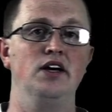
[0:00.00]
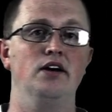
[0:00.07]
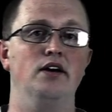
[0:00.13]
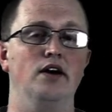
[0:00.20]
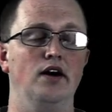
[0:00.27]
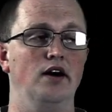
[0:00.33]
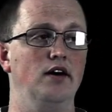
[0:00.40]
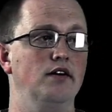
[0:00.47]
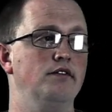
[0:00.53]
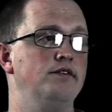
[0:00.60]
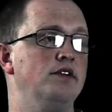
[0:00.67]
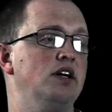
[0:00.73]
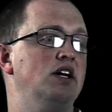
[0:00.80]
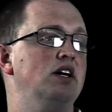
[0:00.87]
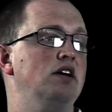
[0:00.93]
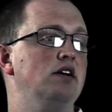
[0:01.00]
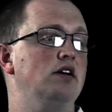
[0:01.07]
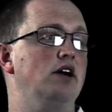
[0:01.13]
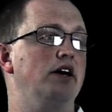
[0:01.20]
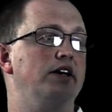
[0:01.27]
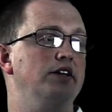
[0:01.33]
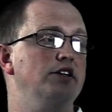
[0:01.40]
of
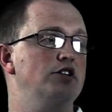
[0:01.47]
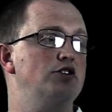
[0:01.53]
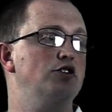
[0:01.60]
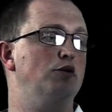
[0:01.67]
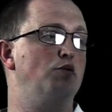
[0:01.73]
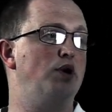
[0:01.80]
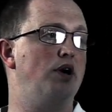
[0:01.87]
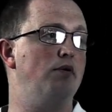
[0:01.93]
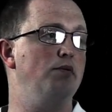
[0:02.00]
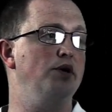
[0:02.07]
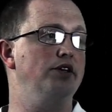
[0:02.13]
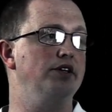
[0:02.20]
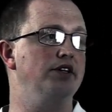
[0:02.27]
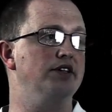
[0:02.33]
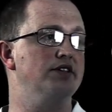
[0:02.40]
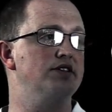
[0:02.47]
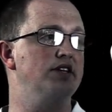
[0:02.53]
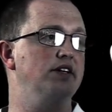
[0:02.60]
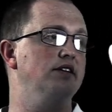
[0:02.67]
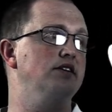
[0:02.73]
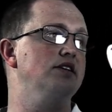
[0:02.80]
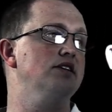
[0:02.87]
a conditional probability to say
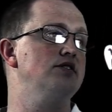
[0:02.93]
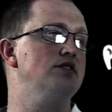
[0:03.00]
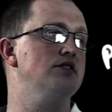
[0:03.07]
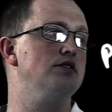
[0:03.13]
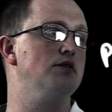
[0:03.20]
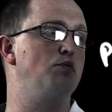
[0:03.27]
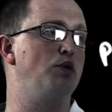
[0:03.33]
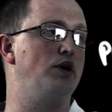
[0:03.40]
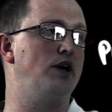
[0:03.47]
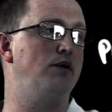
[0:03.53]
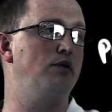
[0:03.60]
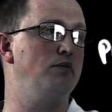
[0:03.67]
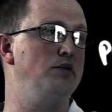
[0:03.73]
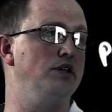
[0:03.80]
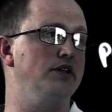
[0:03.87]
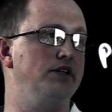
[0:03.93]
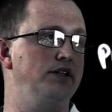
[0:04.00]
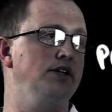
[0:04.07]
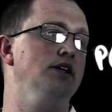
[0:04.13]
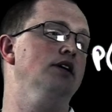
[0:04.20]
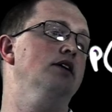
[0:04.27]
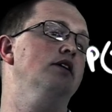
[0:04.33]
that this is the
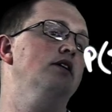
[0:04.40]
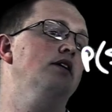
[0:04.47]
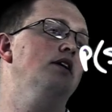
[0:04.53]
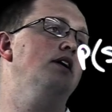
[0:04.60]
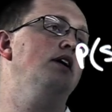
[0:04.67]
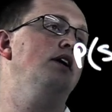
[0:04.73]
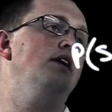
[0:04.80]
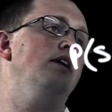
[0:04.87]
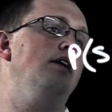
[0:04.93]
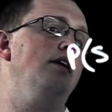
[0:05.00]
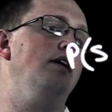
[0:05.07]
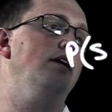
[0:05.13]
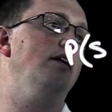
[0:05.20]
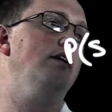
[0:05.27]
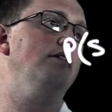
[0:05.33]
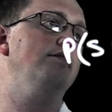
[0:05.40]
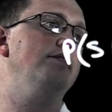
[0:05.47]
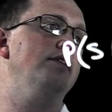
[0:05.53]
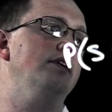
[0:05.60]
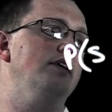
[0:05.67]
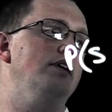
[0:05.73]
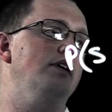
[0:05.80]
probability of
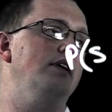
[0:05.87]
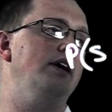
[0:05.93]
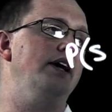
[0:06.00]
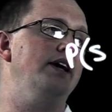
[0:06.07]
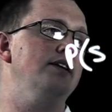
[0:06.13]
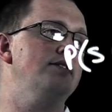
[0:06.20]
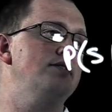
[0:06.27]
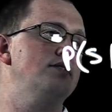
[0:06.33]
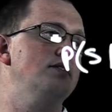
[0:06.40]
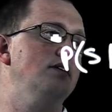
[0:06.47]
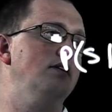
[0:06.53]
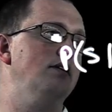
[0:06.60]
S